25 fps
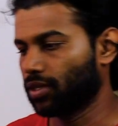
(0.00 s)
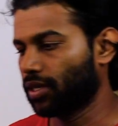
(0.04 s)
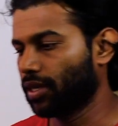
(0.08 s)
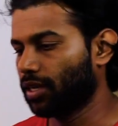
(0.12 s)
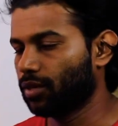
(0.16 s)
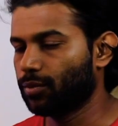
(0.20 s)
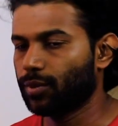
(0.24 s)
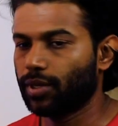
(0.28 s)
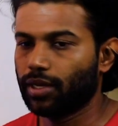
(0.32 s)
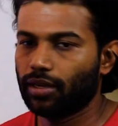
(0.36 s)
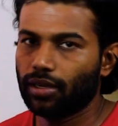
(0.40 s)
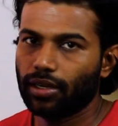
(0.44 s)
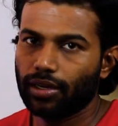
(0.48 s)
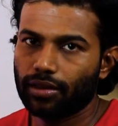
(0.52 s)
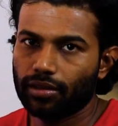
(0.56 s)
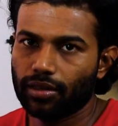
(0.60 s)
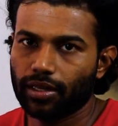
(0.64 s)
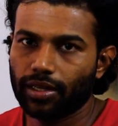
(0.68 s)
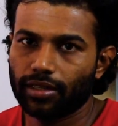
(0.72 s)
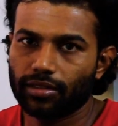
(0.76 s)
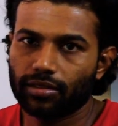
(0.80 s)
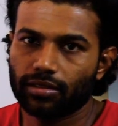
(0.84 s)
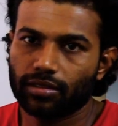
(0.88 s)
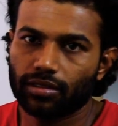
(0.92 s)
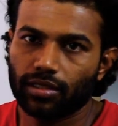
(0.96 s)
Anyway,
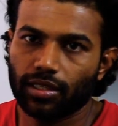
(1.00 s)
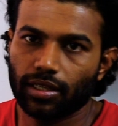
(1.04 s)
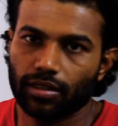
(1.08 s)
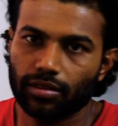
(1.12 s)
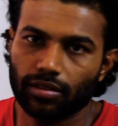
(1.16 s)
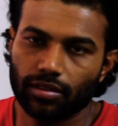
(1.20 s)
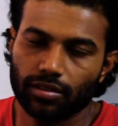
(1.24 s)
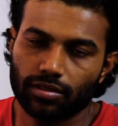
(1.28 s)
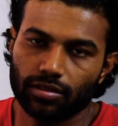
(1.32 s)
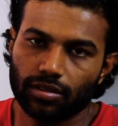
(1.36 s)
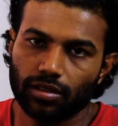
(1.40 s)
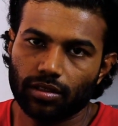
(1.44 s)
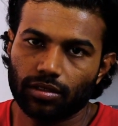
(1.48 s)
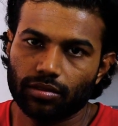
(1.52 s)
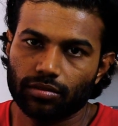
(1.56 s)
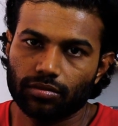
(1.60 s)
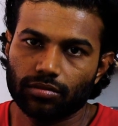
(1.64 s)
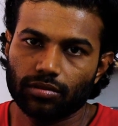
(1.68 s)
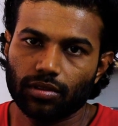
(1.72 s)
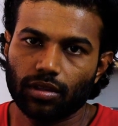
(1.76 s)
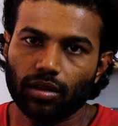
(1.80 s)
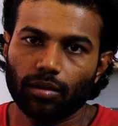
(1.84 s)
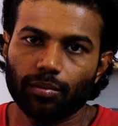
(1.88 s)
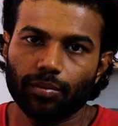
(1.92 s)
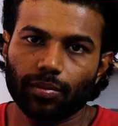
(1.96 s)
let's get this thing
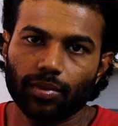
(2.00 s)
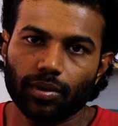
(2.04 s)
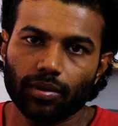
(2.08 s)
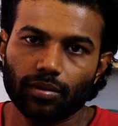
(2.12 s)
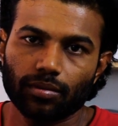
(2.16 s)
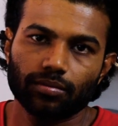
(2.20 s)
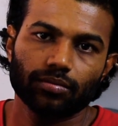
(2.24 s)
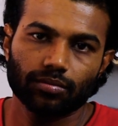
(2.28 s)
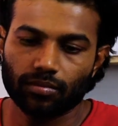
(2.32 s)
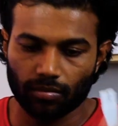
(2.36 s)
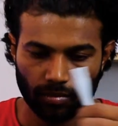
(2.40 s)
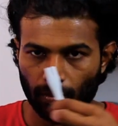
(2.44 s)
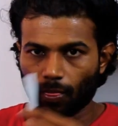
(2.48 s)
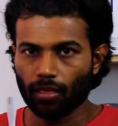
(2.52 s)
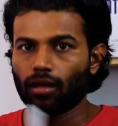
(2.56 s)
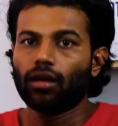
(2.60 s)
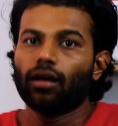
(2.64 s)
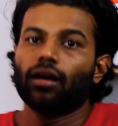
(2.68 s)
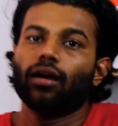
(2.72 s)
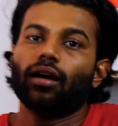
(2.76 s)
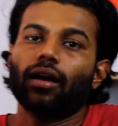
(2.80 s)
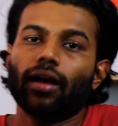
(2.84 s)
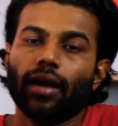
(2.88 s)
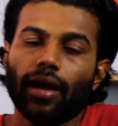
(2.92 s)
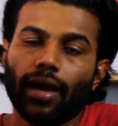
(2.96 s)
up.
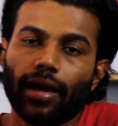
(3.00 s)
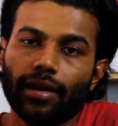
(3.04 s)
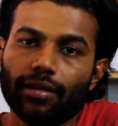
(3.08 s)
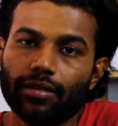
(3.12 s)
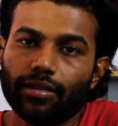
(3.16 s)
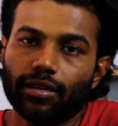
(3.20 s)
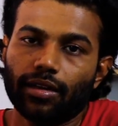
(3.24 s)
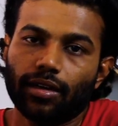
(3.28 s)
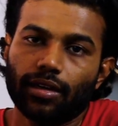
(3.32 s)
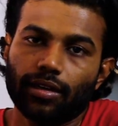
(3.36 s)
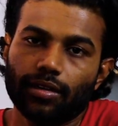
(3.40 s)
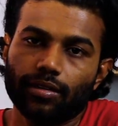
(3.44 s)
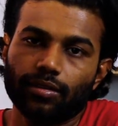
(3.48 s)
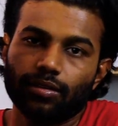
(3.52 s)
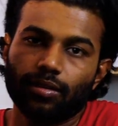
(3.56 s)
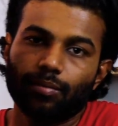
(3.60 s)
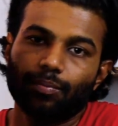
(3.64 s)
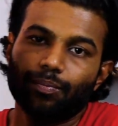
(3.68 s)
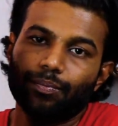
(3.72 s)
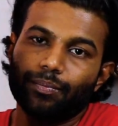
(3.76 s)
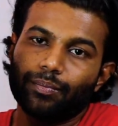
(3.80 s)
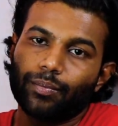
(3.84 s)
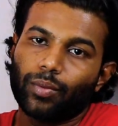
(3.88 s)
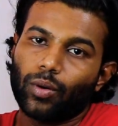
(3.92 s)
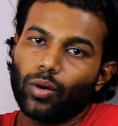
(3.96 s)
And the
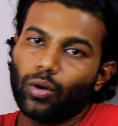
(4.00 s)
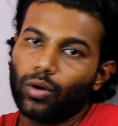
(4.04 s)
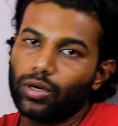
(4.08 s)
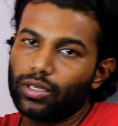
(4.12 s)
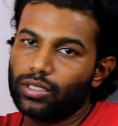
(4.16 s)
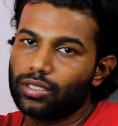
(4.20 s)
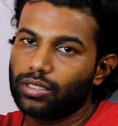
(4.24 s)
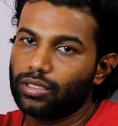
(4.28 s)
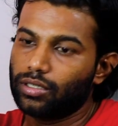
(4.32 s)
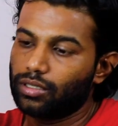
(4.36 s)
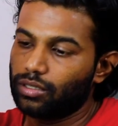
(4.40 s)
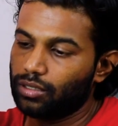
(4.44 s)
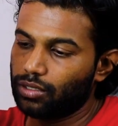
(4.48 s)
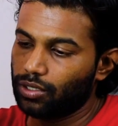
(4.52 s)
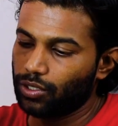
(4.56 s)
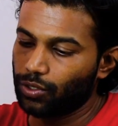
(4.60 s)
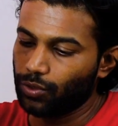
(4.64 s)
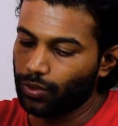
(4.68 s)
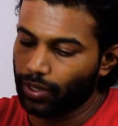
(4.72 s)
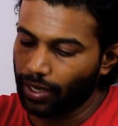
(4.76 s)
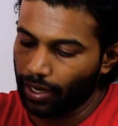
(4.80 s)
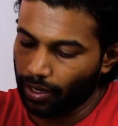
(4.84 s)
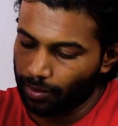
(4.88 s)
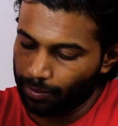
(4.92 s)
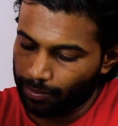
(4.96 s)
port
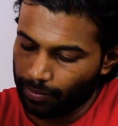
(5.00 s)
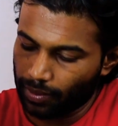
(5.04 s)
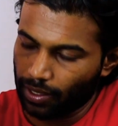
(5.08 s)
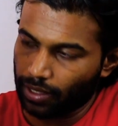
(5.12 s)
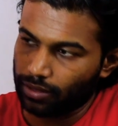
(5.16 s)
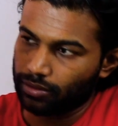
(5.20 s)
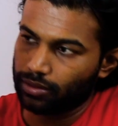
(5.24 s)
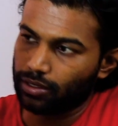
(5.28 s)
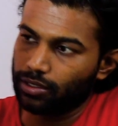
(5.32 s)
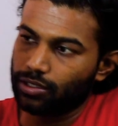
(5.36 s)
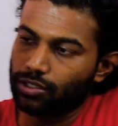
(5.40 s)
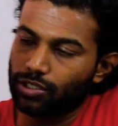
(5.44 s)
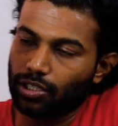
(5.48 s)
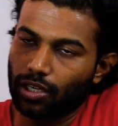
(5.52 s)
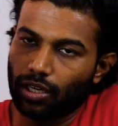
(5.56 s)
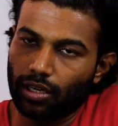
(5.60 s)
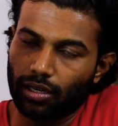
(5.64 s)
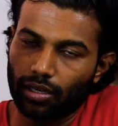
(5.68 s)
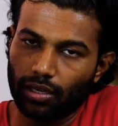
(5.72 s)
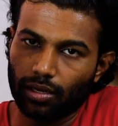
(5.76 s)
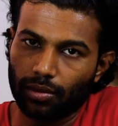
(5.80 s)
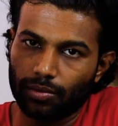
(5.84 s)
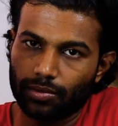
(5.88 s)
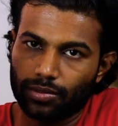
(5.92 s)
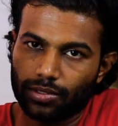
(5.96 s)
you can plug the
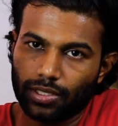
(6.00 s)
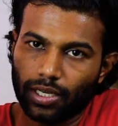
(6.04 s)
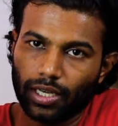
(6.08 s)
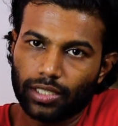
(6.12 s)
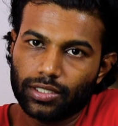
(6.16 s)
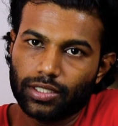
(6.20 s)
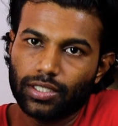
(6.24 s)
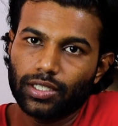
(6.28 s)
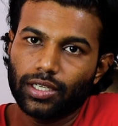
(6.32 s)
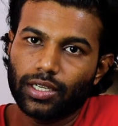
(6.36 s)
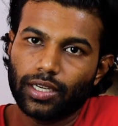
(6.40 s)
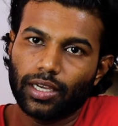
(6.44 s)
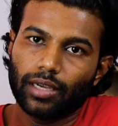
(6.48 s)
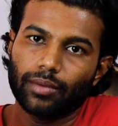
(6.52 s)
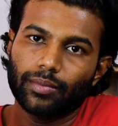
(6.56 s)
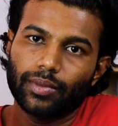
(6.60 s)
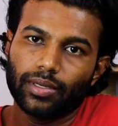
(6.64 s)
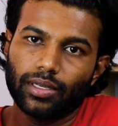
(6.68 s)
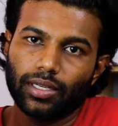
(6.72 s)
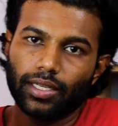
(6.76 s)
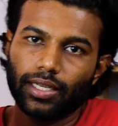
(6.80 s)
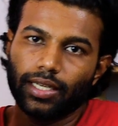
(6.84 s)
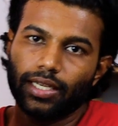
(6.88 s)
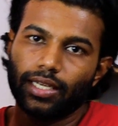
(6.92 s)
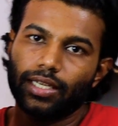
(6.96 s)
charging
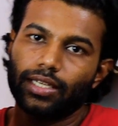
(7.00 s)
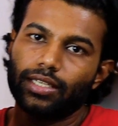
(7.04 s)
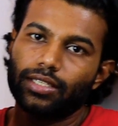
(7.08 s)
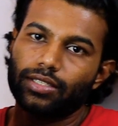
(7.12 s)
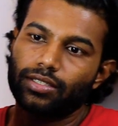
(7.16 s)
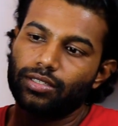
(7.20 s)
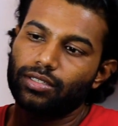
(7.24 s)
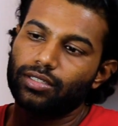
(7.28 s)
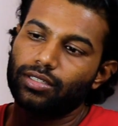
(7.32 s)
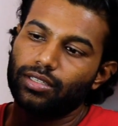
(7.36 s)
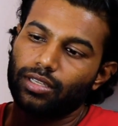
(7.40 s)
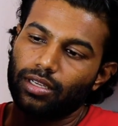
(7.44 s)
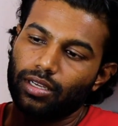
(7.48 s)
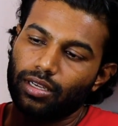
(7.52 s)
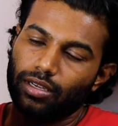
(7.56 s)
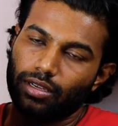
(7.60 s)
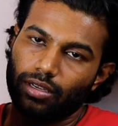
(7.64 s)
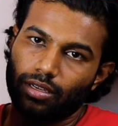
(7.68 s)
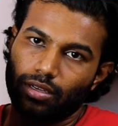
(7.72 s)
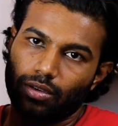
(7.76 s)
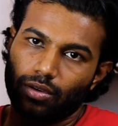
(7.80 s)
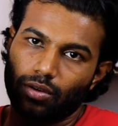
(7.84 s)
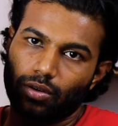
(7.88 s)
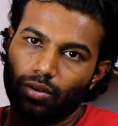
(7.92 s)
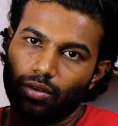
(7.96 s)
cable is
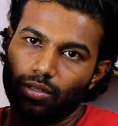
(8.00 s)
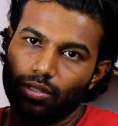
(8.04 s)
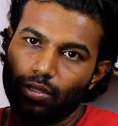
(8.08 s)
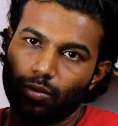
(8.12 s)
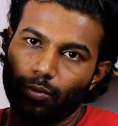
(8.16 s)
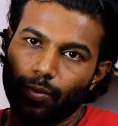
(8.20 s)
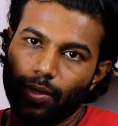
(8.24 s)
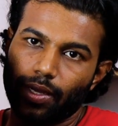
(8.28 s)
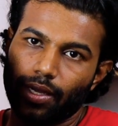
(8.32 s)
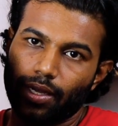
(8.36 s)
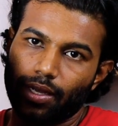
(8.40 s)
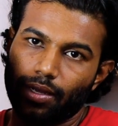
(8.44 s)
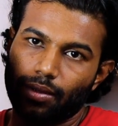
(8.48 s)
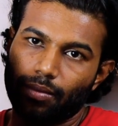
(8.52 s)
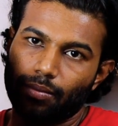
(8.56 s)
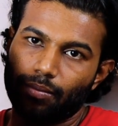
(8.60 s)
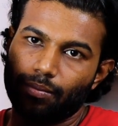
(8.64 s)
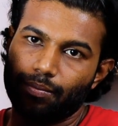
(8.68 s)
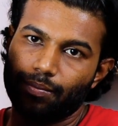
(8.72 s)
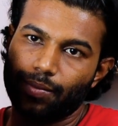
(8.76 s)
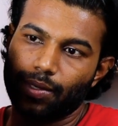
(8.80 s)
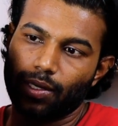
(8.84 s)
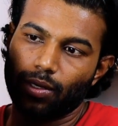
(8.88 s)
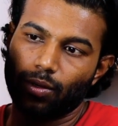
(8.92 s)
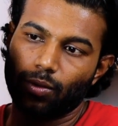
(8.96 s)
all the way
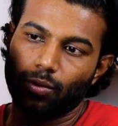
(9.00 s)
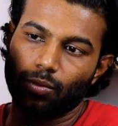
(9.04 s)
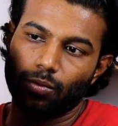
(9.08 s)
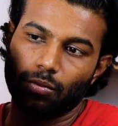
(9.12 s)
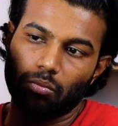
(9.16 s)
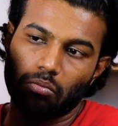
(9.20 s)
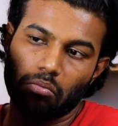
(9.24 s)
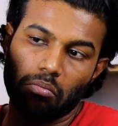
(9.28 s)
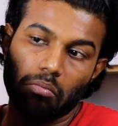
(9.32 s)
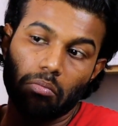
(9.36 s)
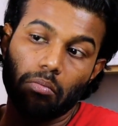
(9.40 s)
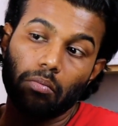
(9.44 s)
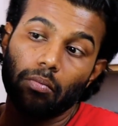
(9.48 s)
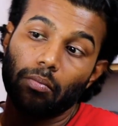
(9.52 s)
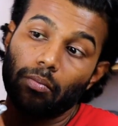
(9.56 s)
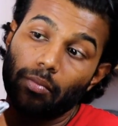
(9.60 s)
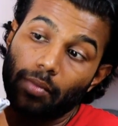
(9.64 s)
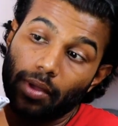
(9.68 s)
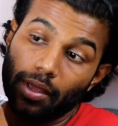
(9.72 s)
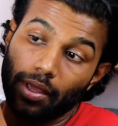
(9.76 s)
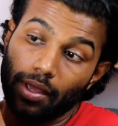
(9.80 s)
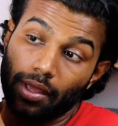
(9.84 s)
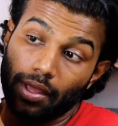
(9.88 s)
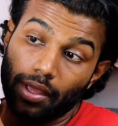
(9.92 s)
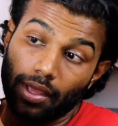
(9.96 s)
below
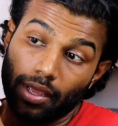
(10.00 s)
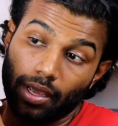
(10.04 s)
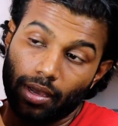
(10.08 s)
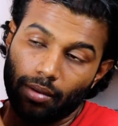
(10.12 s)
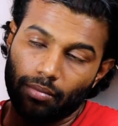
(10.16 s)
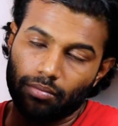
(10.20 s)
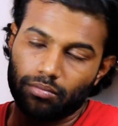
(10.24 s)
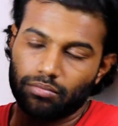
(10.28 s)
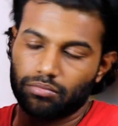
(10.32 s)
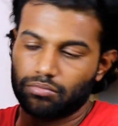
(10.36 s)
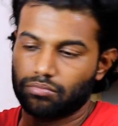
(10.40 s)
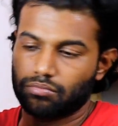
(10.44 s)
here.